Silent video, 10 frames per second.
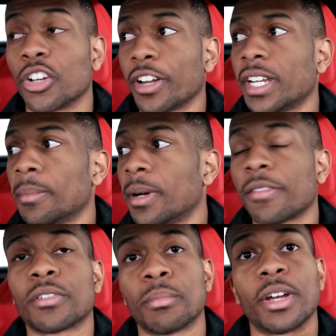grand a
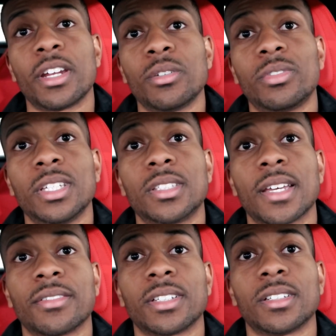month for a brand new
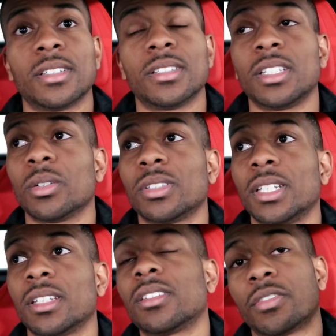C7
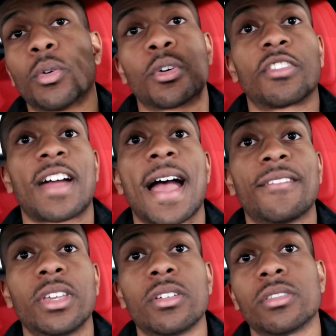Z06 for
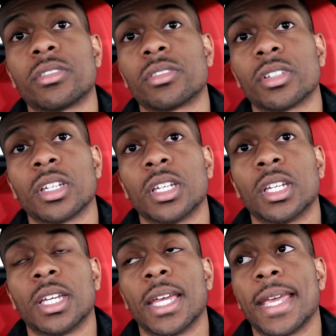5 years,
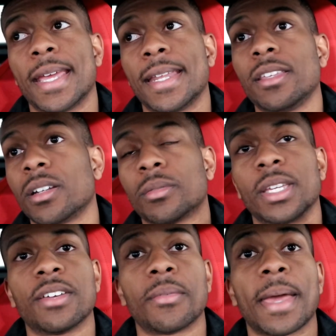and, you know,
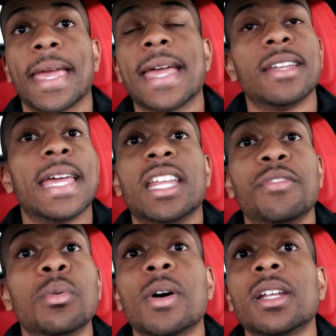give it back. And
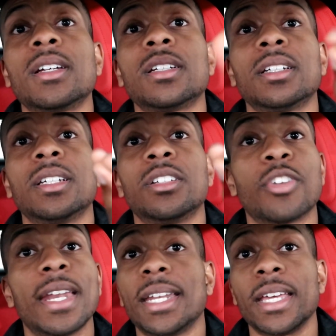if you want to
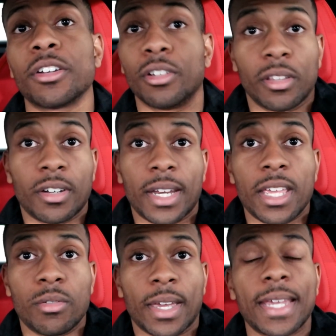trade it in earlier than
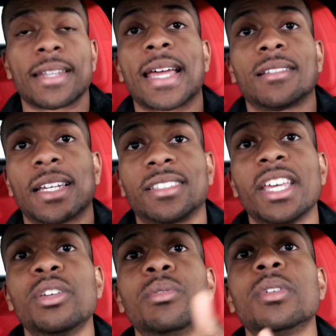that, you can. Like
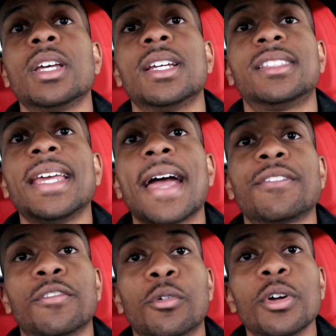say
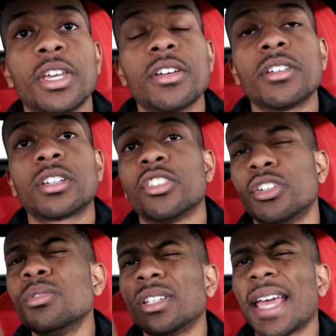after 4 years, because
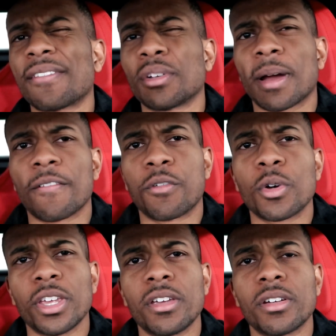usually after about
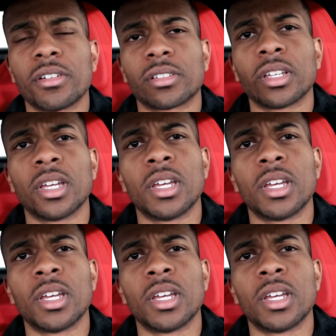4 years,